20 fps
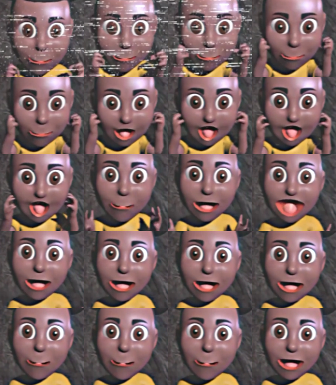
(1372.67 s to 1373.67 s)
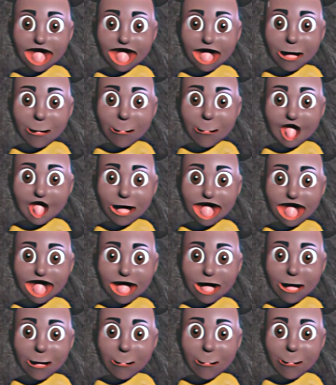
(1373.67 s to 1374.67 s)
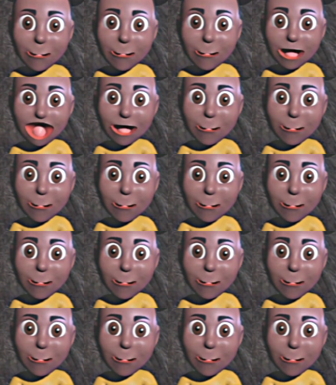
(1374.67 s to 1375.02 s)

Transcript: saw so many things today.